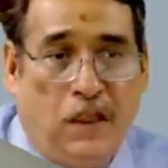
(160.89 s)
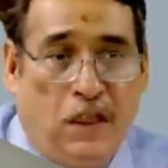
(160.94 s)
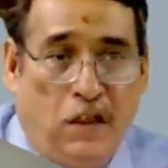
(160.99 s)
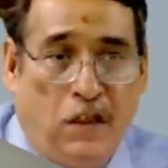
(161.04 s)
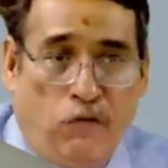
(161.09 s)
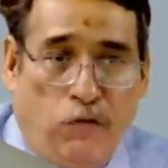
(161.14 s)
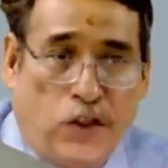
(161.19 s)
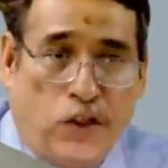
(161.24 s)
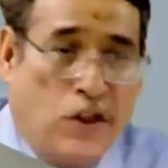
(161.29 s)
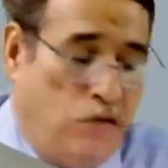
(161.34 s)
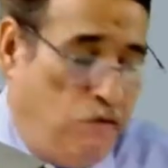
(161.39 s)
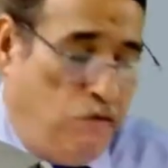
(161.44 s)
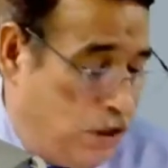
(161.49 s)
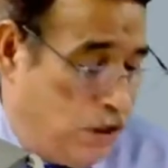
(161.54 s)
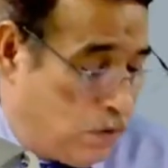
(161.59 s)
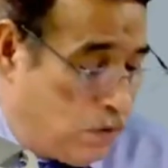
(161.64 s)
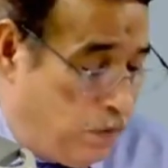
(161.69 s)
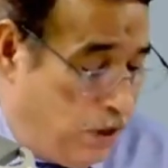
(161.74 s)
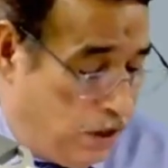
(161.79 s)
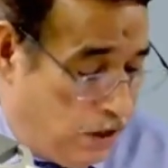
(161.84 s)
in which
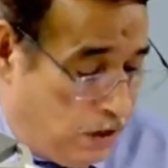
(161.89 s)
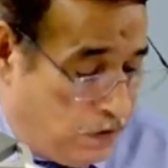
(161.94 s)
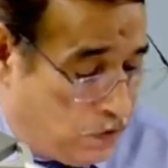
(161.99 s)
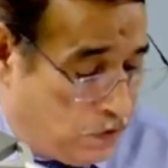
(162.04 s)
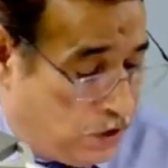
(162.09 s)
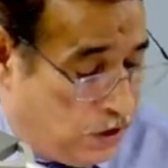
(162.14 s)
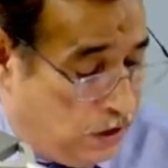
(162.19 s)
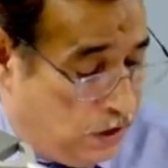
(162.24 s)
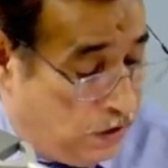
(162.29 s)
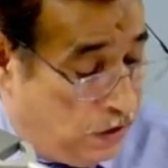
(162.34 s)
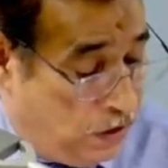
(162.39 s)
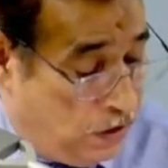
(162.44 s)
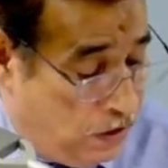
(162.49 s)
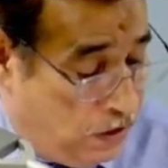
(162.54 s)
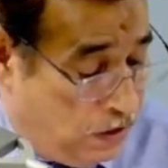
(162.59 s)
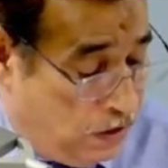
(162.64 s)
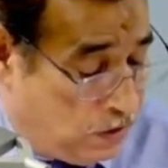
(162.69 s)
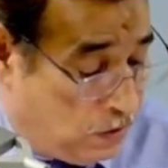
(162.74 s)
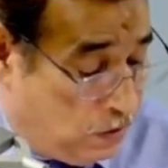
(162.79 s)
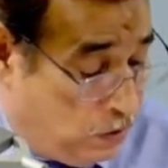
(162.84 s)
investment is done,
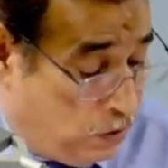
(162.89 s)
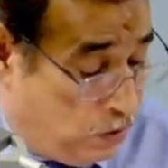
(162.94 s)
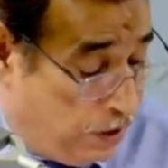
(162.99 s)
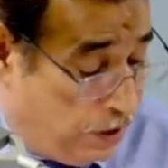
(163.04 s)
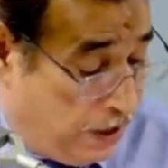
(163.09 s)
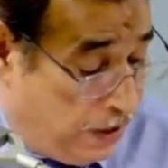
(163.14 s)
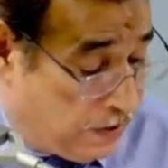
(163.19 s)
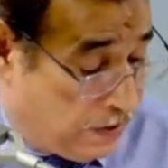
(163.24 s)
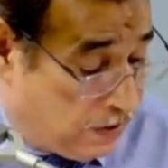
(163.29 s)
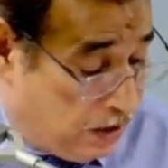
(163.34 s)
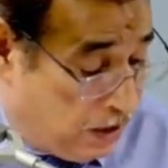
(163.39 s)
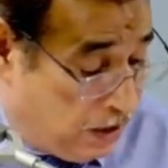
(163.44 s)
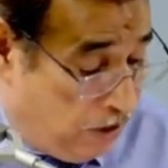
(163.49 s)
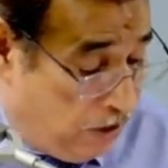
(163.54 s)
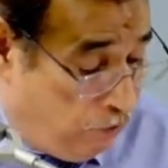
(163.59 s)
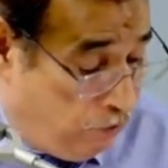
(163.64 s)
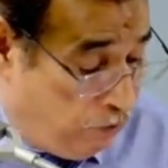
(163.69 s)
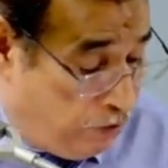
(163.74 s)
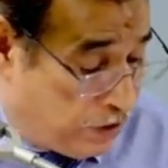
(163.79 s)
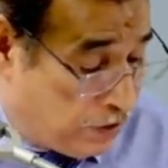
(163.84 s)
is known as
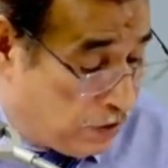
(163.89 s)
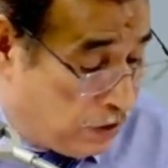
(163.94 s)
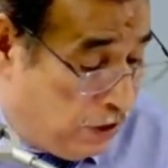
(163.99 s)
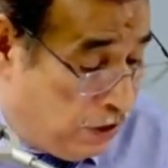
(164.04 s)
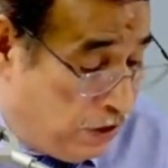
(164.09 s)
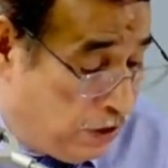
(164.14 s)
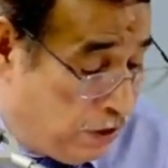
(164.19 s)
investee